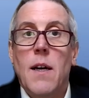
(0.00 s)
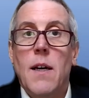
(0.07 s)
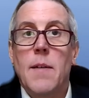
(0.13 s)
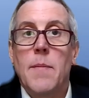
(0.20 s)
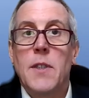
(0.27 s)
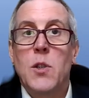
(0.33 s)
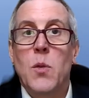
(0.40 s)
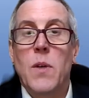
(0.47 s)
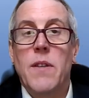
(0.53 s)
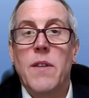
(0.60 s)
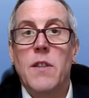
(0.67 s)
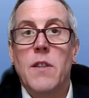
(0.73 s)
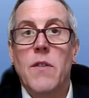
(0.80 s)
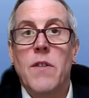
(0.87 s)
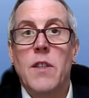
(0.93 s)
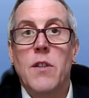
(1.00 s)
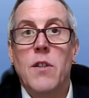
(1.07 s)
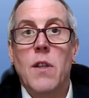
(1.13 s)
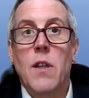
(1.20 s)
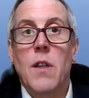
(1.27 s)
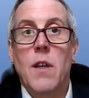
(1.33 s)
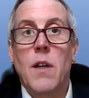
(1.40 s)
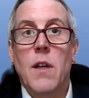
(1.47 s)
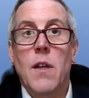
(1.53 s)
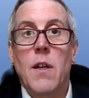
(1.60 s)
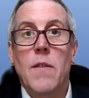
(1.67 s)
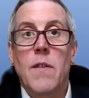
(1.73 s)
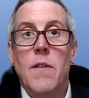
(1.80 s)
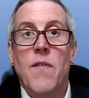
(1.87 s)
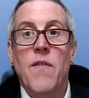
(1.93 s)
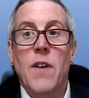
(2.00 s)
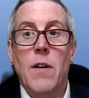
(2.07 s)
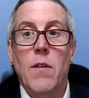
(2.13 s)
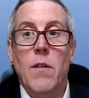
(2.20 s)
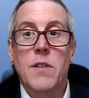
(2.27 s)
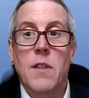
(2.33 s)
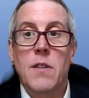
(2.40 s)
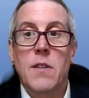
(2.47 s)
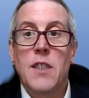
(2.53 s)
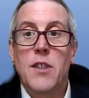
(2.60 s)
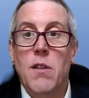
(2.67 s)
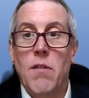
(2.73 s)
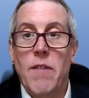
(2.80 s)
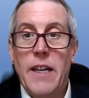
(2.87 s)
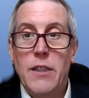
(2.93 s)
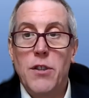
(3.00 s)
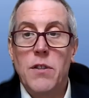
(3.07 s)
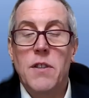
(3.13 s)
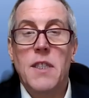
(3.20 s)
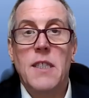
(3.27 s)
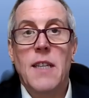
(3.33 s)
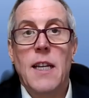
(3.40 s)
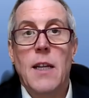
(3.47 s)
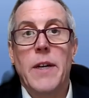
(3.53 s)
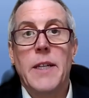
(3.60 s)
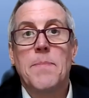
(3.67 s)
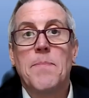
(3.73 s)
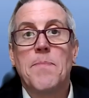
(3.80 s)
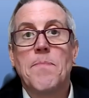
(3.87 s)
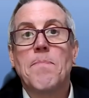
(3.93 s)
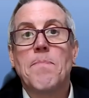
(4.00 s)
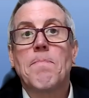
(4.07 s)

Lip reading: the federal statistical agencies anyway.